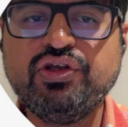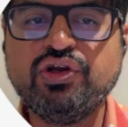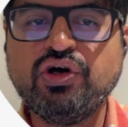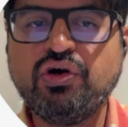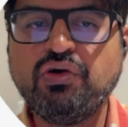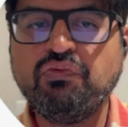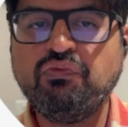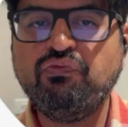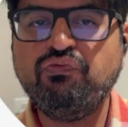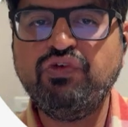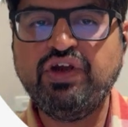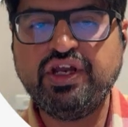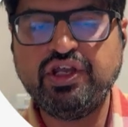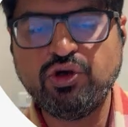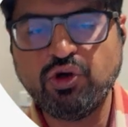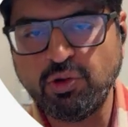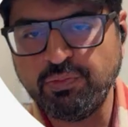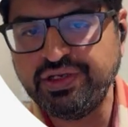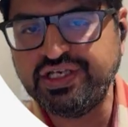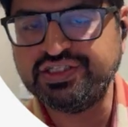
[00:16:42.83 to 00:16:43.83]

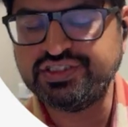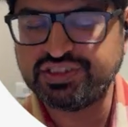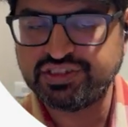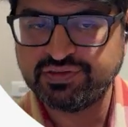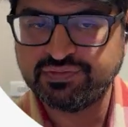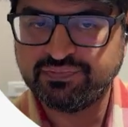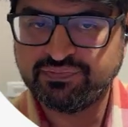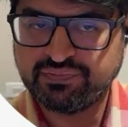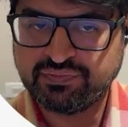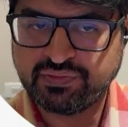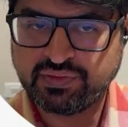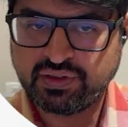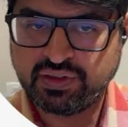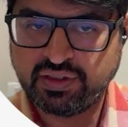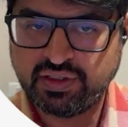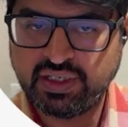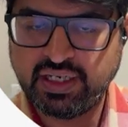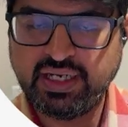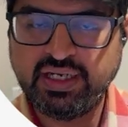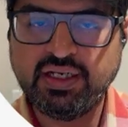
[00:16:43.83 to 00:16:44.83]
very obese,
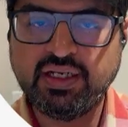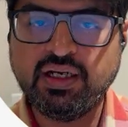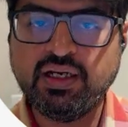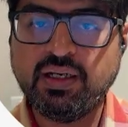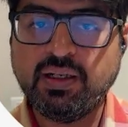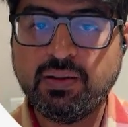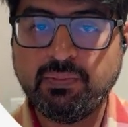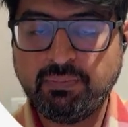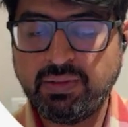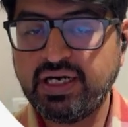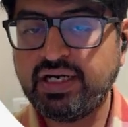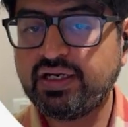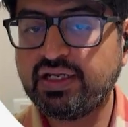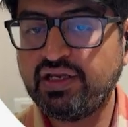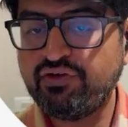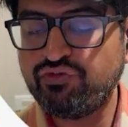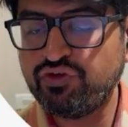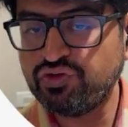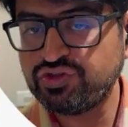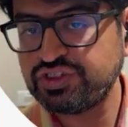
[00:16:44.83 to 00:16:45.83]
right? But
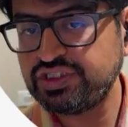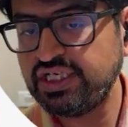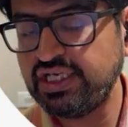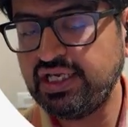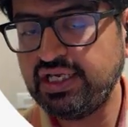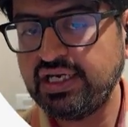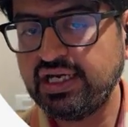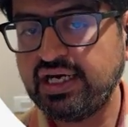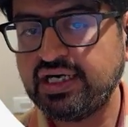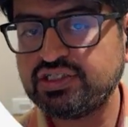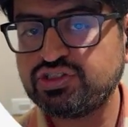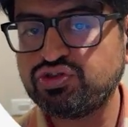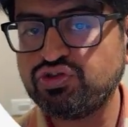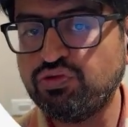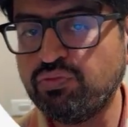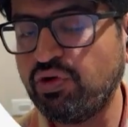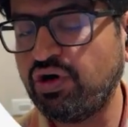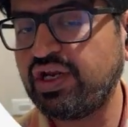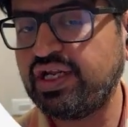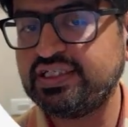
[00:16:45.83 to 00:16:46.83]
if you see, a
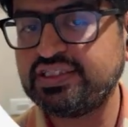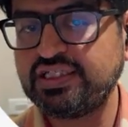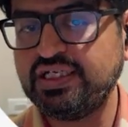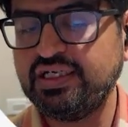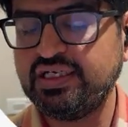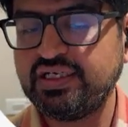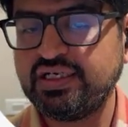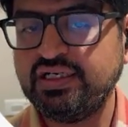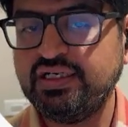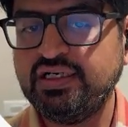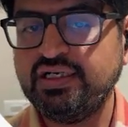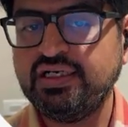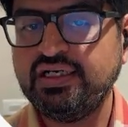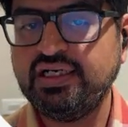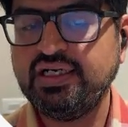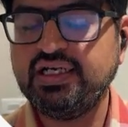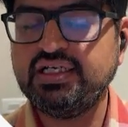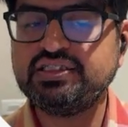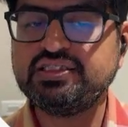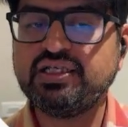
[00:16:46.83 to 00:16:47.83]
sumo wrestler
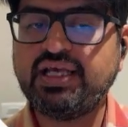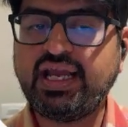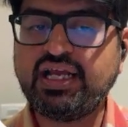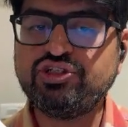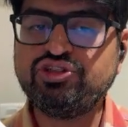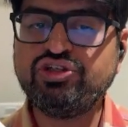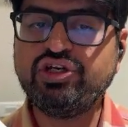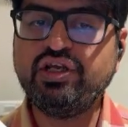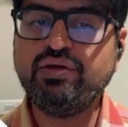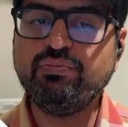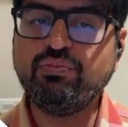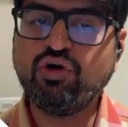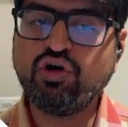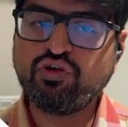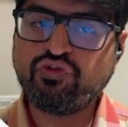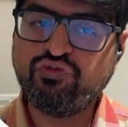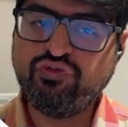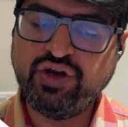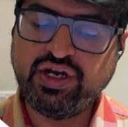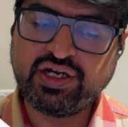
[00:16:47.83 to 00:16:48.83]
is actually
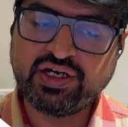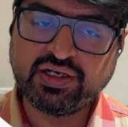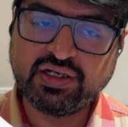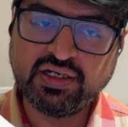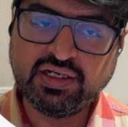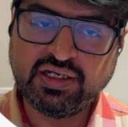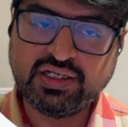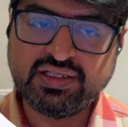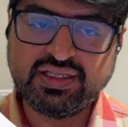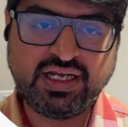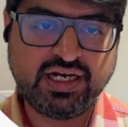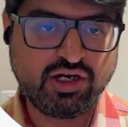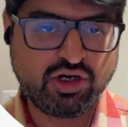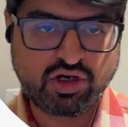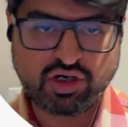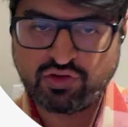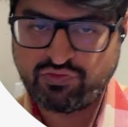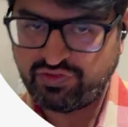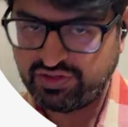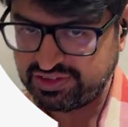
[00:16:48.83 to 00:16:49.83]
more fit than a
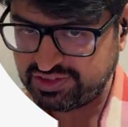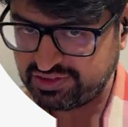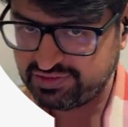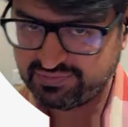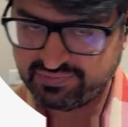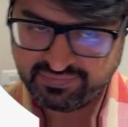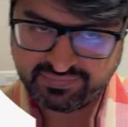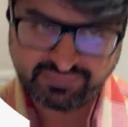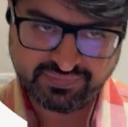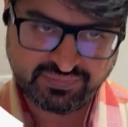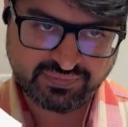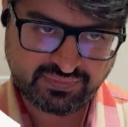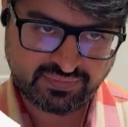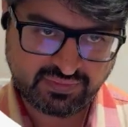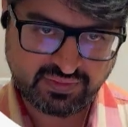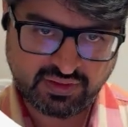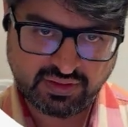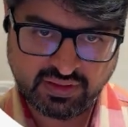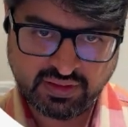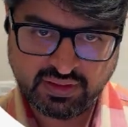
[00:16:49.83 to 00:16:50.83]
lot of us.
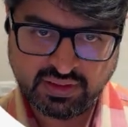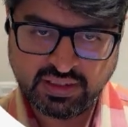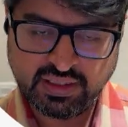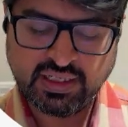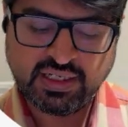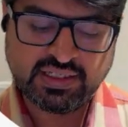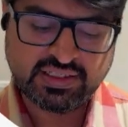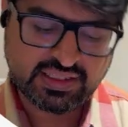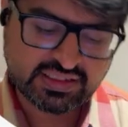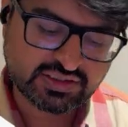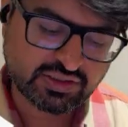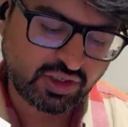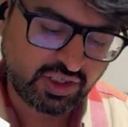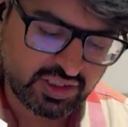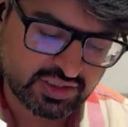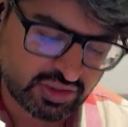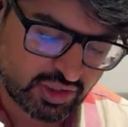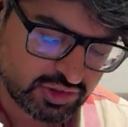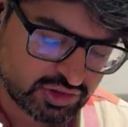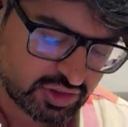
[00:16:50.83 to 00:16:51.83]
This
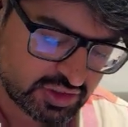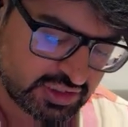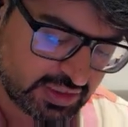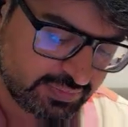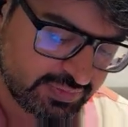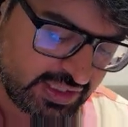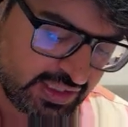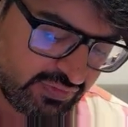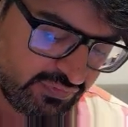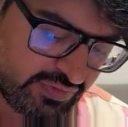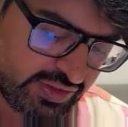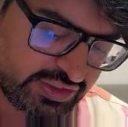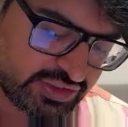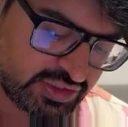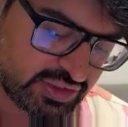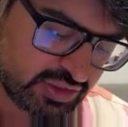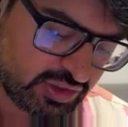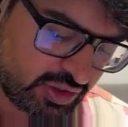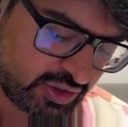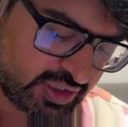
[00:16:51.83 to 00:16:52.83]
is also something
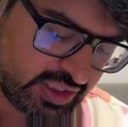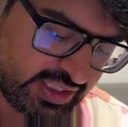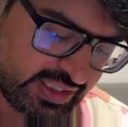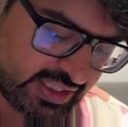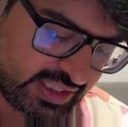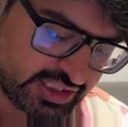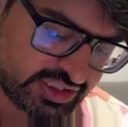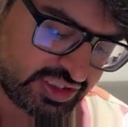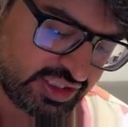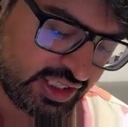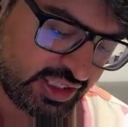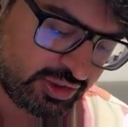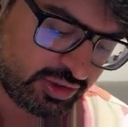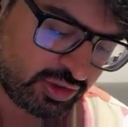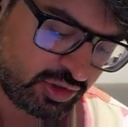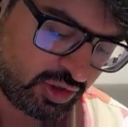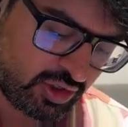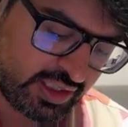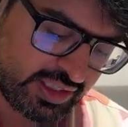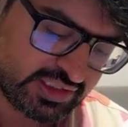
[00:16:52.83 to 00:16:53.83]
which Dr.
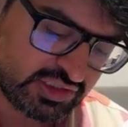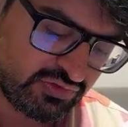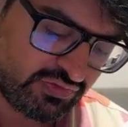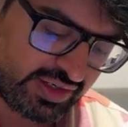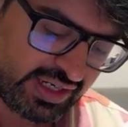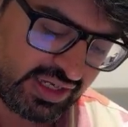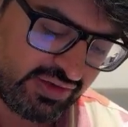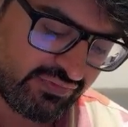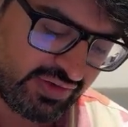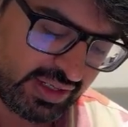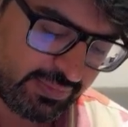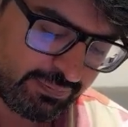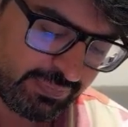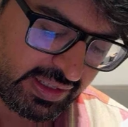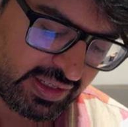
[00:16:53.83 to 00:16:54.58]
Yajnik called as YY